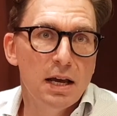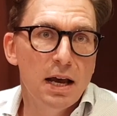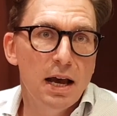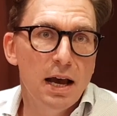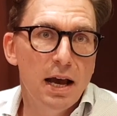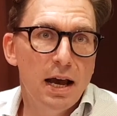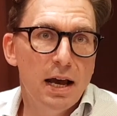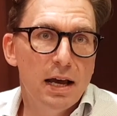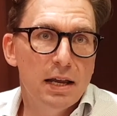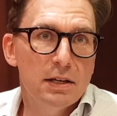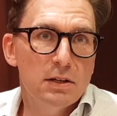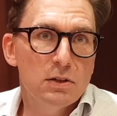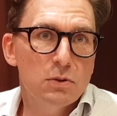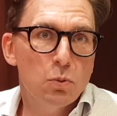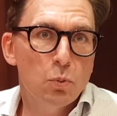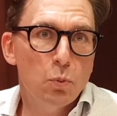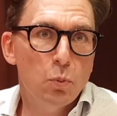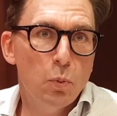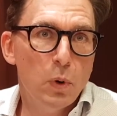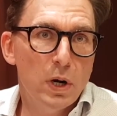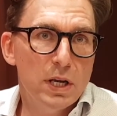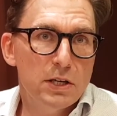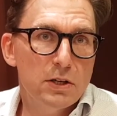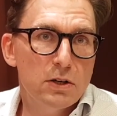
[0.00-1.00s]
And
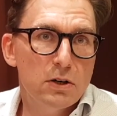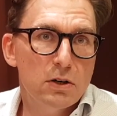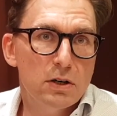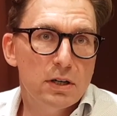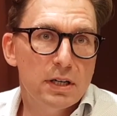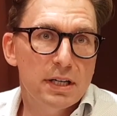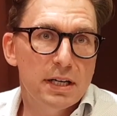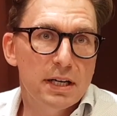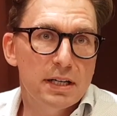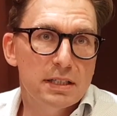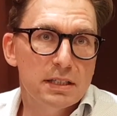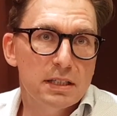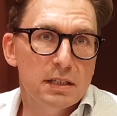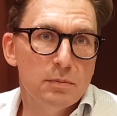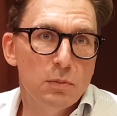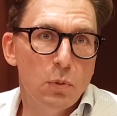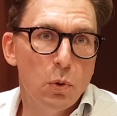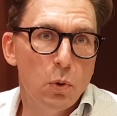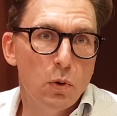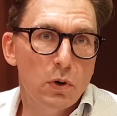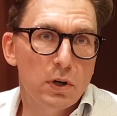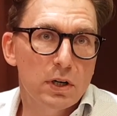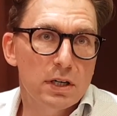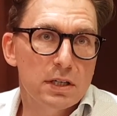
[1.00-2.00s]
when you're getting a
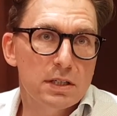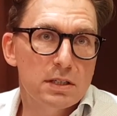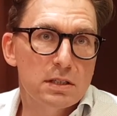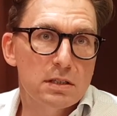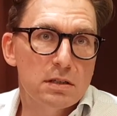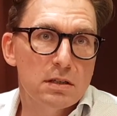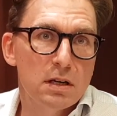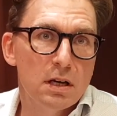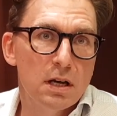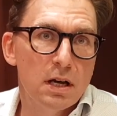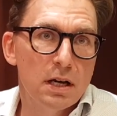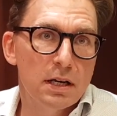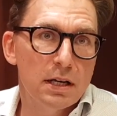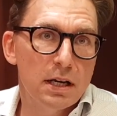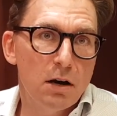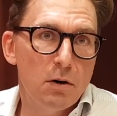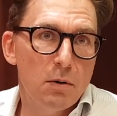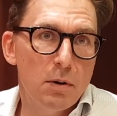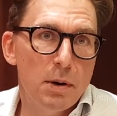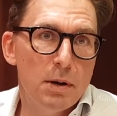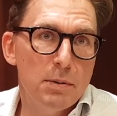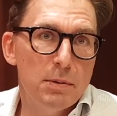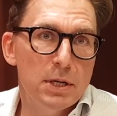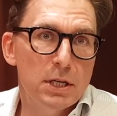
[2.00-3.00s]
mortgage, now
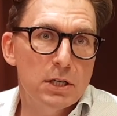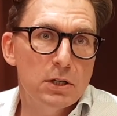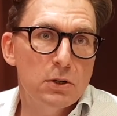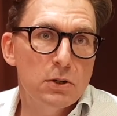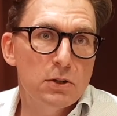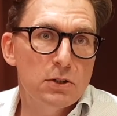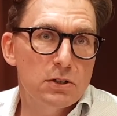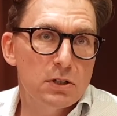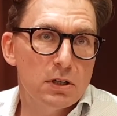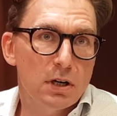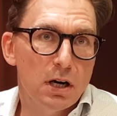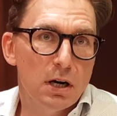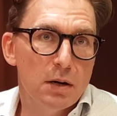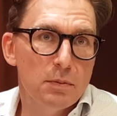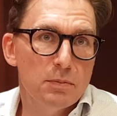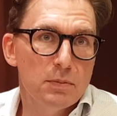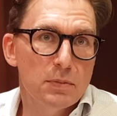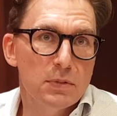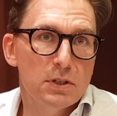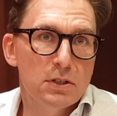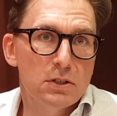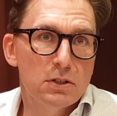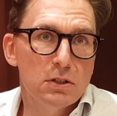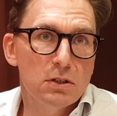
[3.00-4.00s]
may be a good time
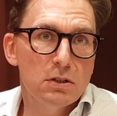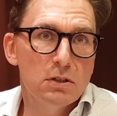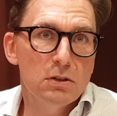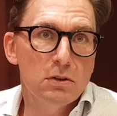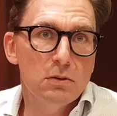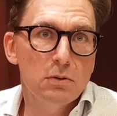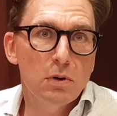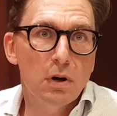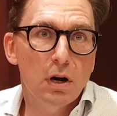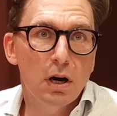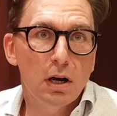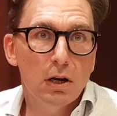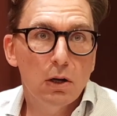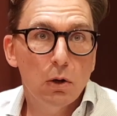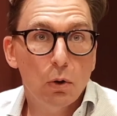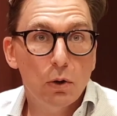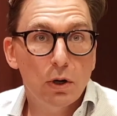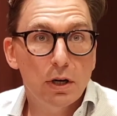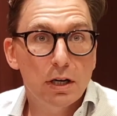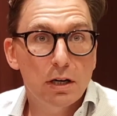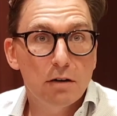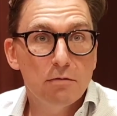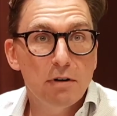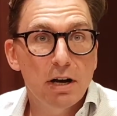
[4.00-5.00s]
to lock
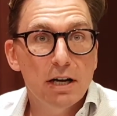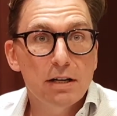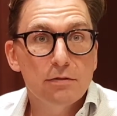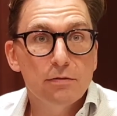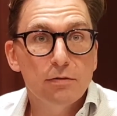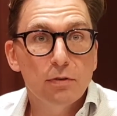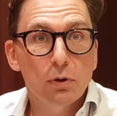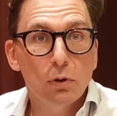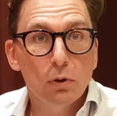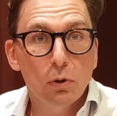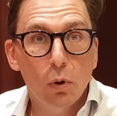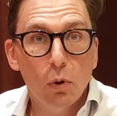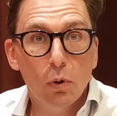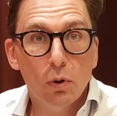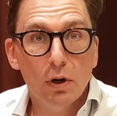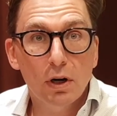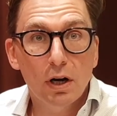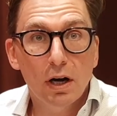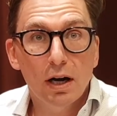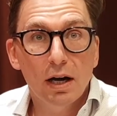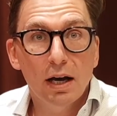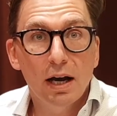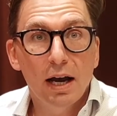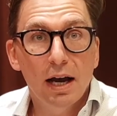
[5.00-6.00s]
in a rate for
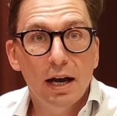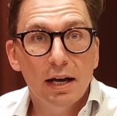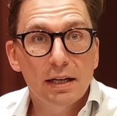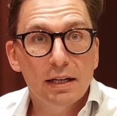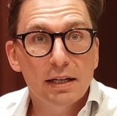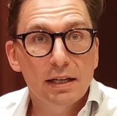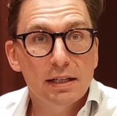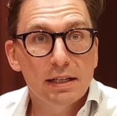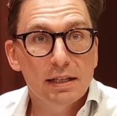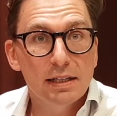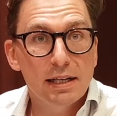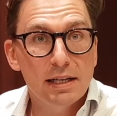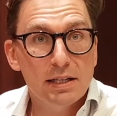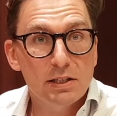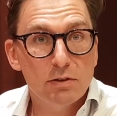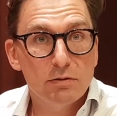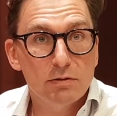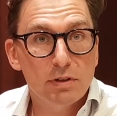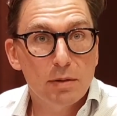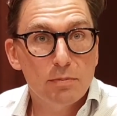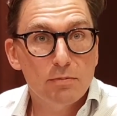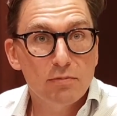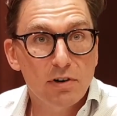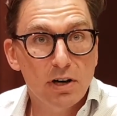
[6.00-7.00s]
longer and get less of
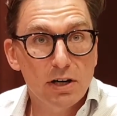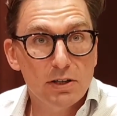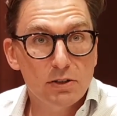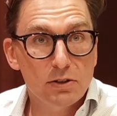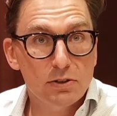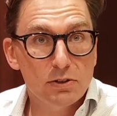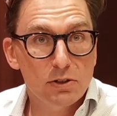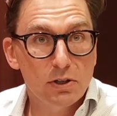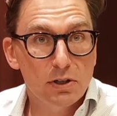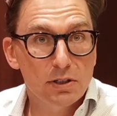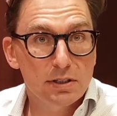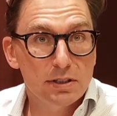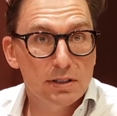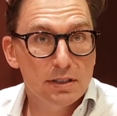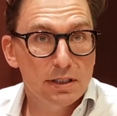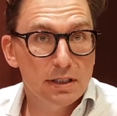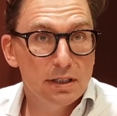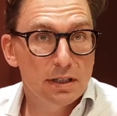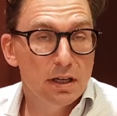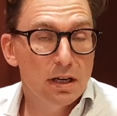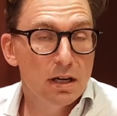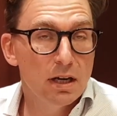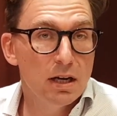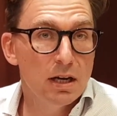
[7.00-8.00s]
that price uncertainty.
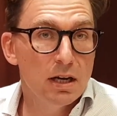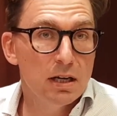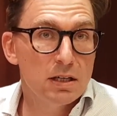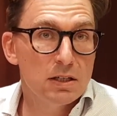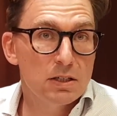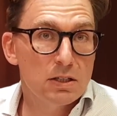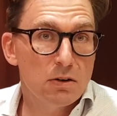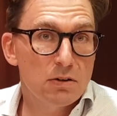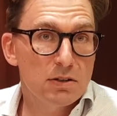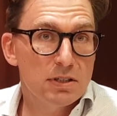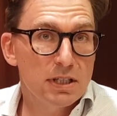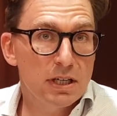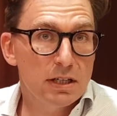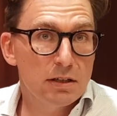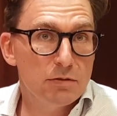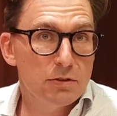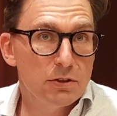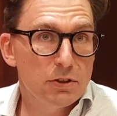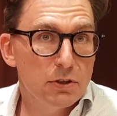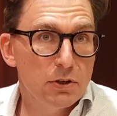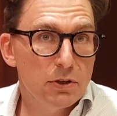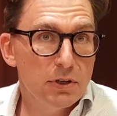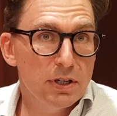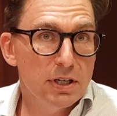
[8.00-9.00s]
So instead of
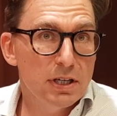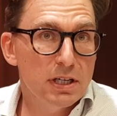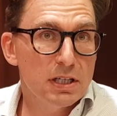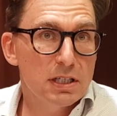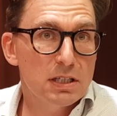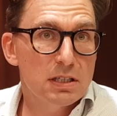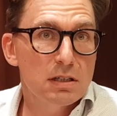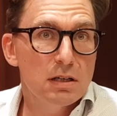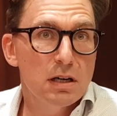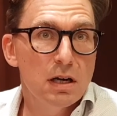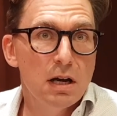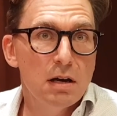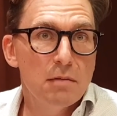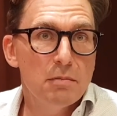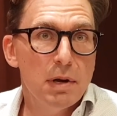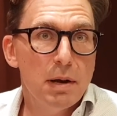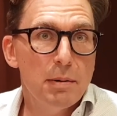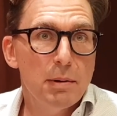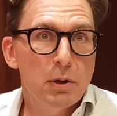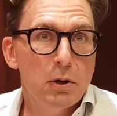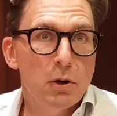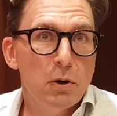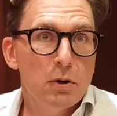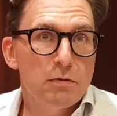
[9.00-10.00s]
2 years, maybe
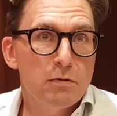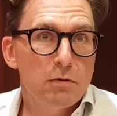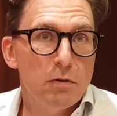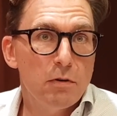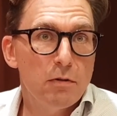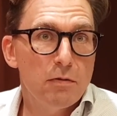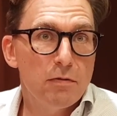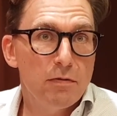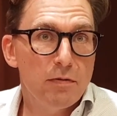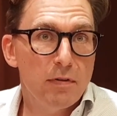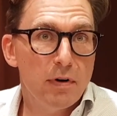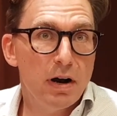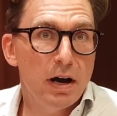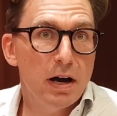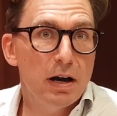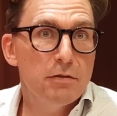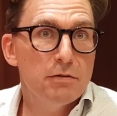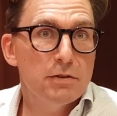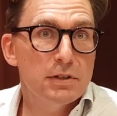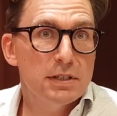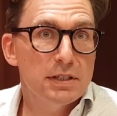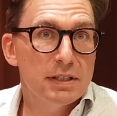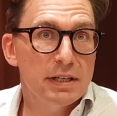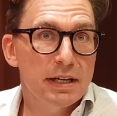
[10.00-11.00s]
go for a
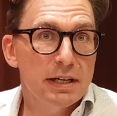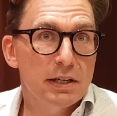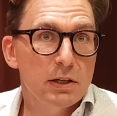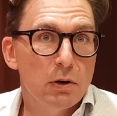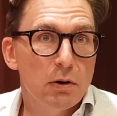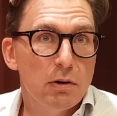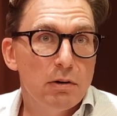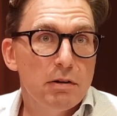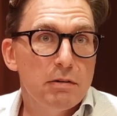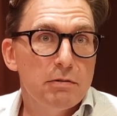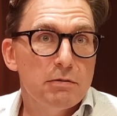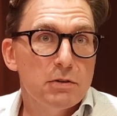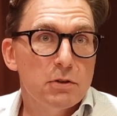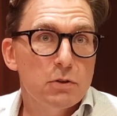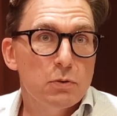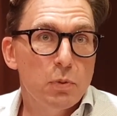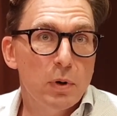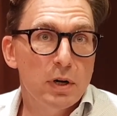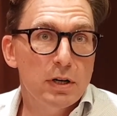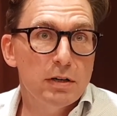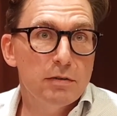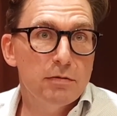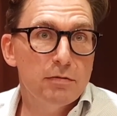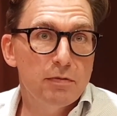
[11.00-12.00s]
5, 10 or even
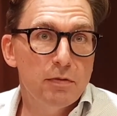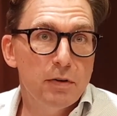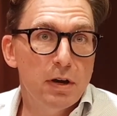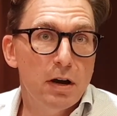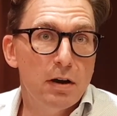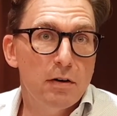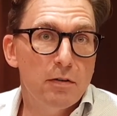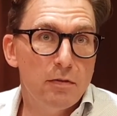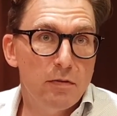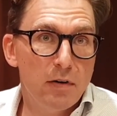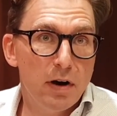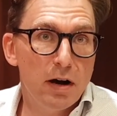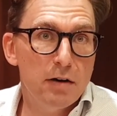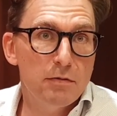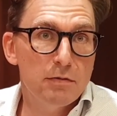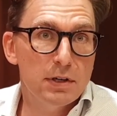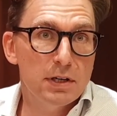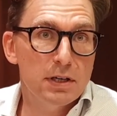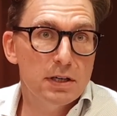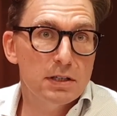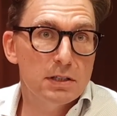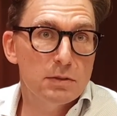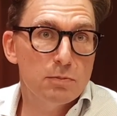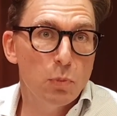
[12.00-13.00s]
25
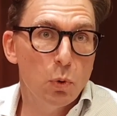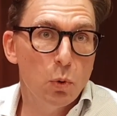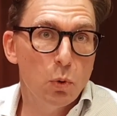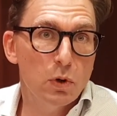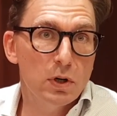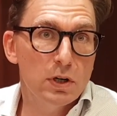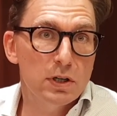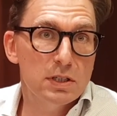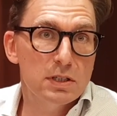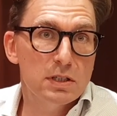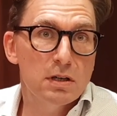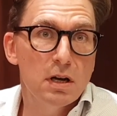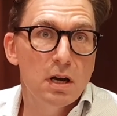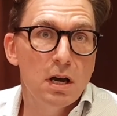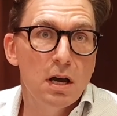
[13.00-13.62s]
years mortgage.